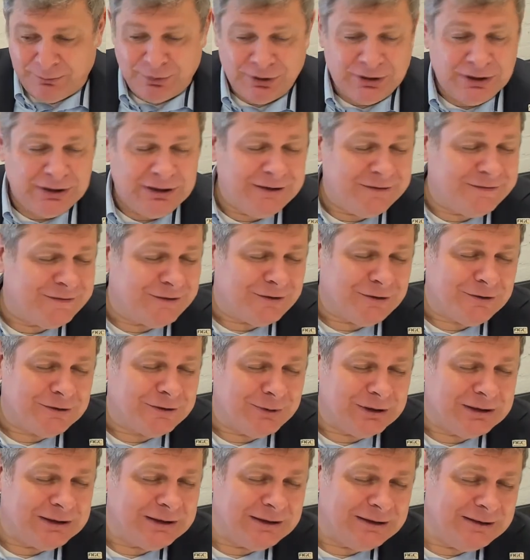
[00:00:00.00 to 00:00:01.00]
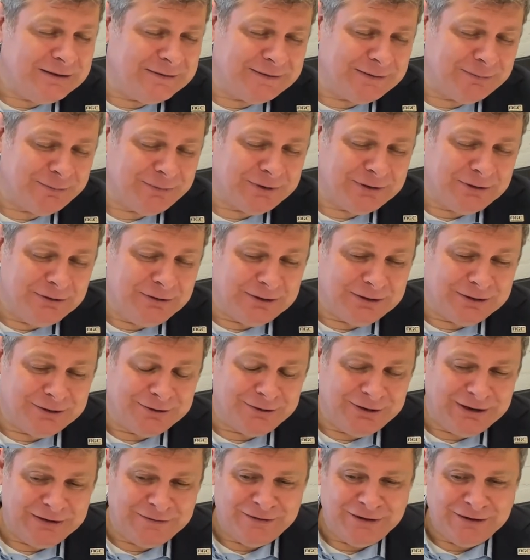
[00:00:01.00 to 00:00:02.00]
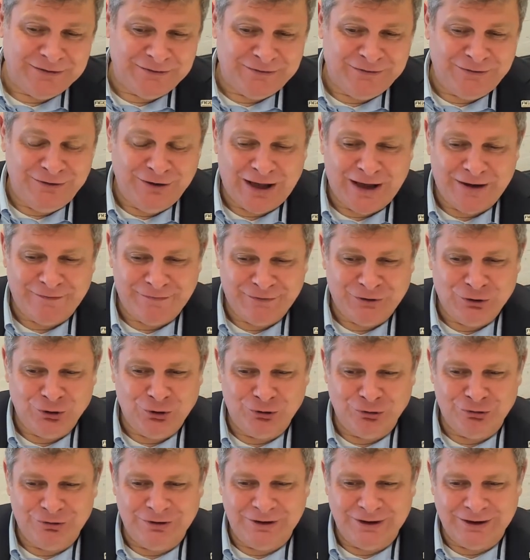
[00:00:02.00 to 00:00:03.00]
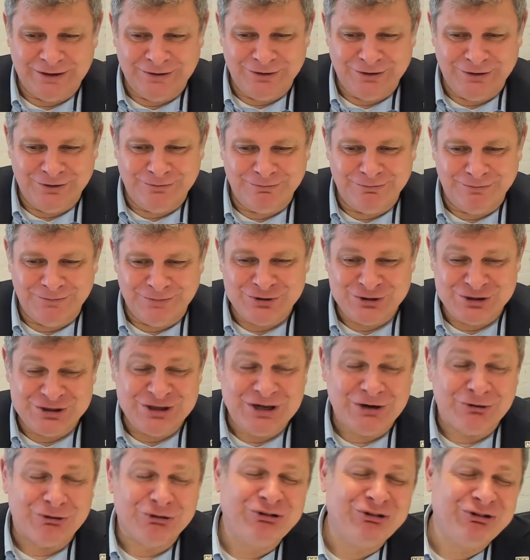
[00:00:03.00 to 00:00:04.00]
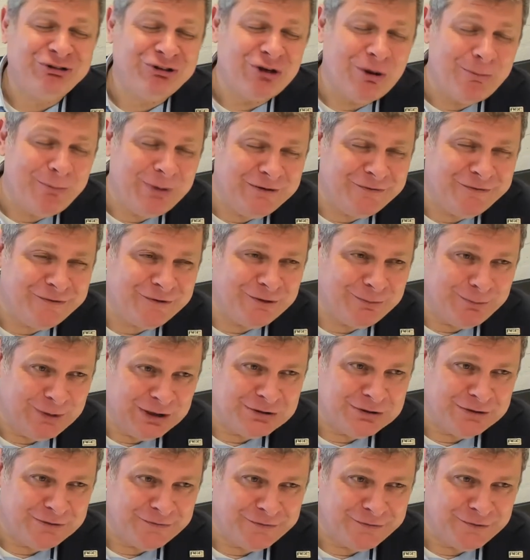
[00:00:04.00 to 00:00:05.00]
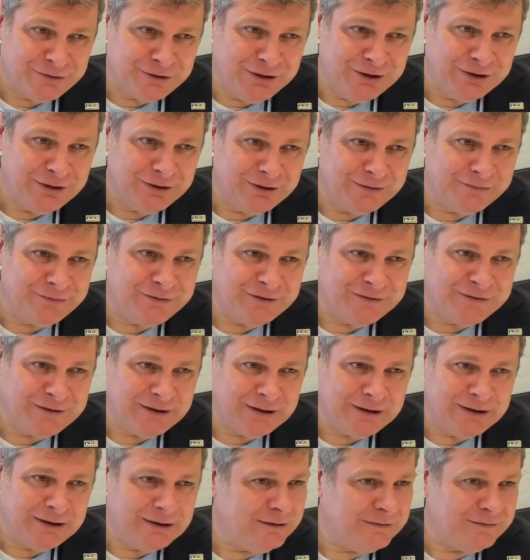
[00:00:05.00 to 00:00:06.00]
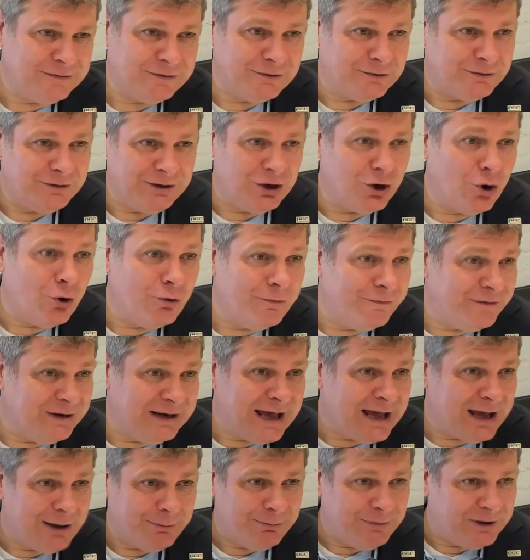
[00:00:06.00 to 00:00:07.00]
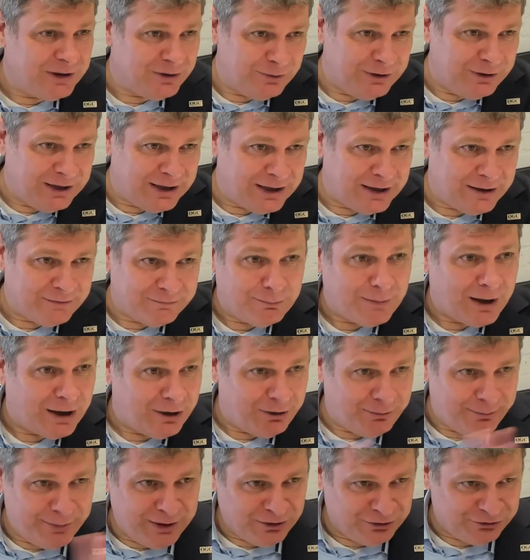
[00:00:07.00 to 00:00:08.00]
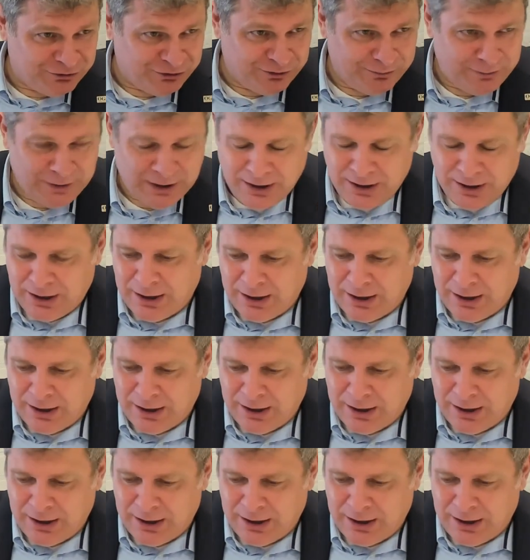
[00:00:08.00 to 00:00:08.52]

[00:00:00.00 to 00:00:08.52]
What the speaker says: But it is ultimately something, it's you have to share some information for the good of society. So the COVID app that we have, I'm out of Belgium,